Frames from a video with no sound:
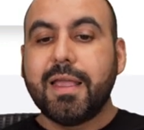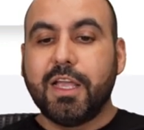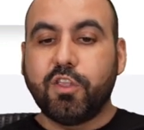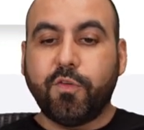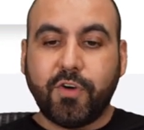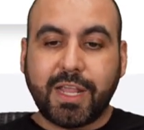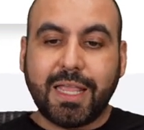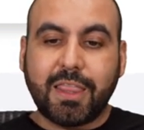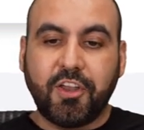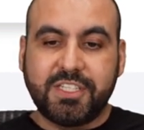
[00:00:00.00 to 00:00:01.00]
And don't
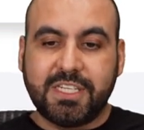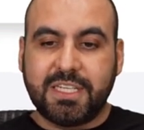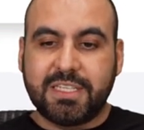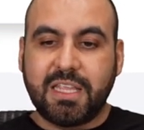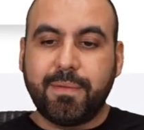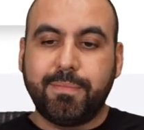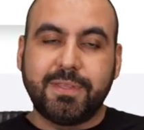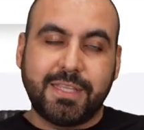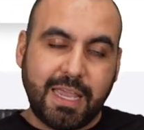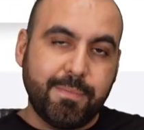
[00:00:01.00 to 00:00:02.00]
forget there's a 60
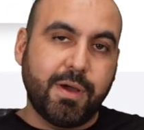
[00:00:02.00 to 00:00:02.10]
day